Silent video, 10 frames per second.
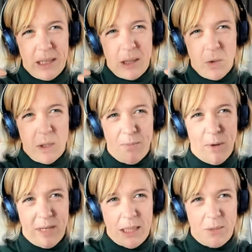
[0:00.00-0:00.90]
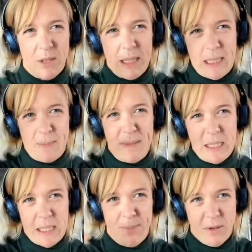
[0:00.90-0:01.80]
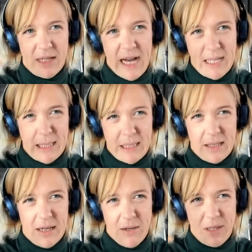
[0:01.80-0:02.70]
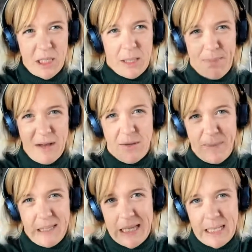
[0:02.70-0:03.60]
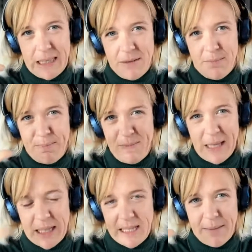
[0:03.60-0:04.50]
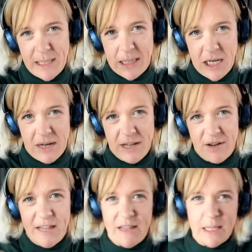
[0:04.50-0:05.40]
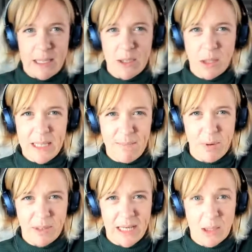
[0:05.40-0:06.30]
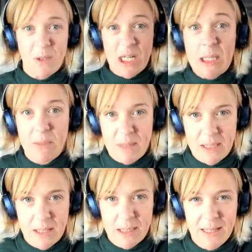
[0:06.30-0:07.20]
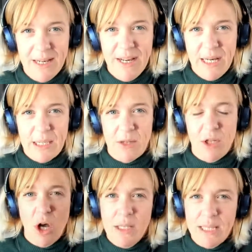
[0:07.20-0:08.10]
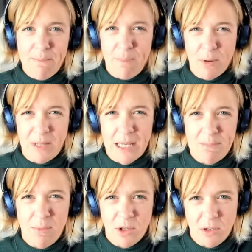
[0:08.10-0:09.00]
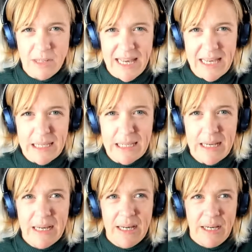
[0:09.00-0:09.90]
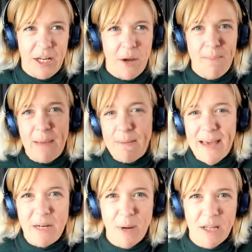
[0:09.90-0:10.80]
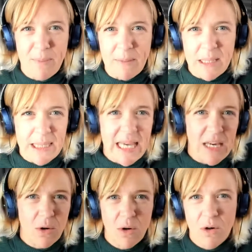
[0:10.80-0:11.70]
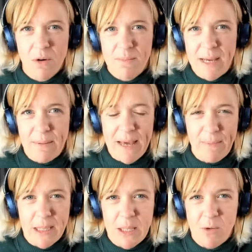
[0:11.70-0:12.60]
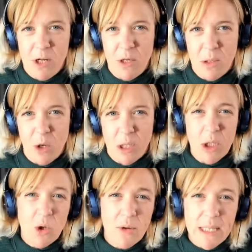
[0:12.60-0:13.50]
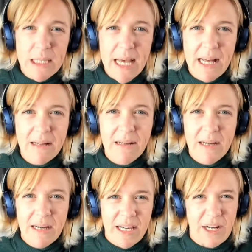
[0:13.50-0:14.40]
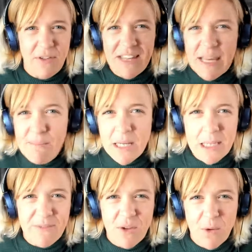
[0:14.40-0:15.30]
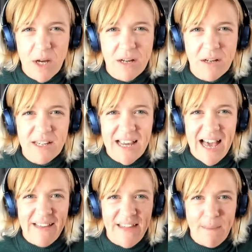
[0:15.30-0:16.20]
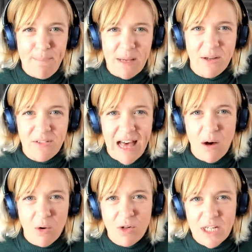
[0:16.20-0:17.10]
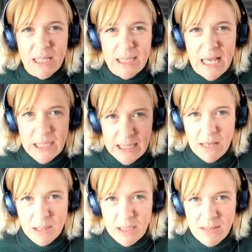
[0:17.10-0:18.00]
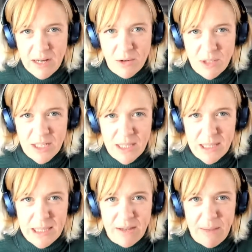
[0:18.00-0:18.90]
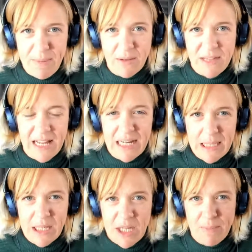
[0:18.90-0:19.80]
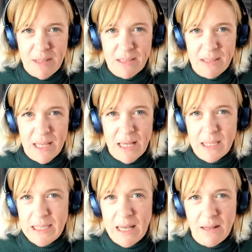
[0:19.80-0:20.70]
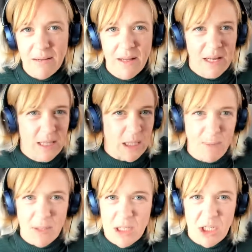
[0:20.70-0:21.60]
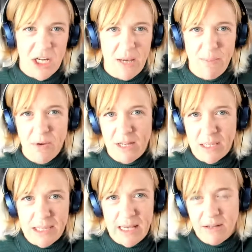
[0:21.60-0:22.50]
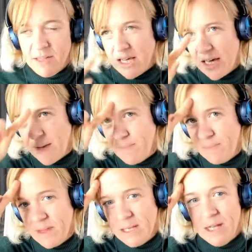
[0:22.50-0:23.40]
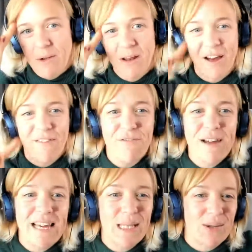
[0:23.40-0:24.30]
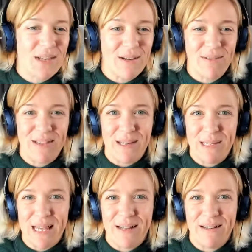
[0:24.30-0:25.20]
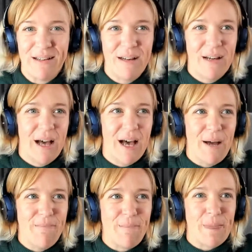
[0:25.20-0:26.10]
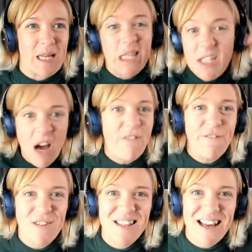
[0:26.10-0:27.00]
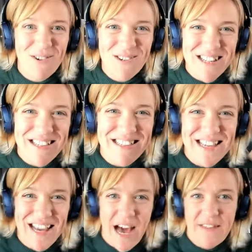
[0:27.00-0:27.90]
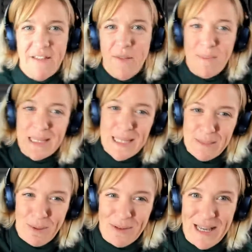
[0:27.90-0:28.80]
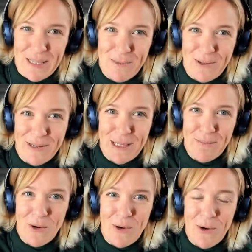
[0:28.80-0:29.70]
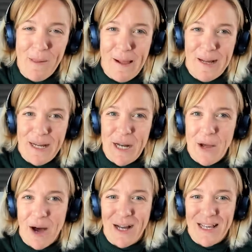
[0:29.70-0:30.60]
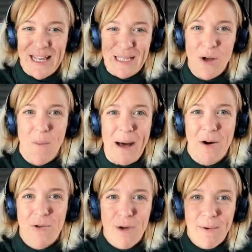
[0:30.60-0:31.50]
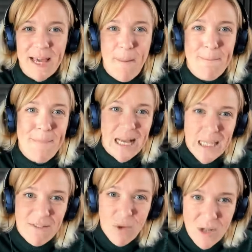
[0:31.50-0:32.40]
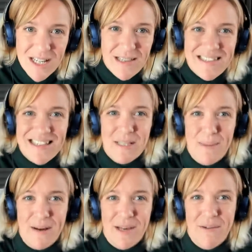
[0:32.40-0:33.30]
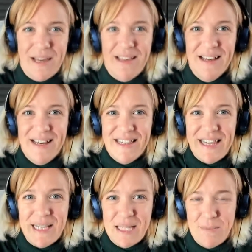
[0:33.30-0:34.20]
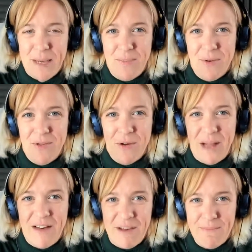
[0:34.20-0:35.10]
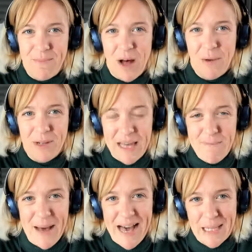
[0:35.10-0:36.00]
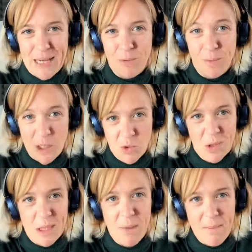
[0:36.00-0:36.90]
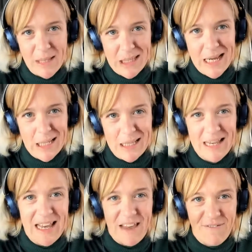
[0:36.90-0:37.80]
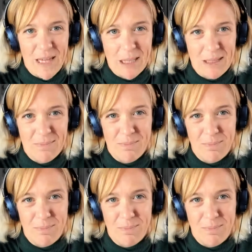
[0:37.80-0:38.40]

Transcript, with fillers: sorts of podcasts. One is this business podcast, which is about the business and getting that message out there. And then there's these content podcasts, which is the business. So the content podcast model is you know, maybe made by the BBC or maybe made by someone who's got a story to tell, you know, the gimlets of the world. And they build that audience and sell to that audience. So they build that listenership and and sell the sponsorship or they'll sell the um, you know, live reads or they'll they'll sell um stuff to that audience. And that the business podcast model is more, you know, uh, it's not about growing a massive audience, it's about going, these are the people that will have Im- I will impact and will be drawn to my business if this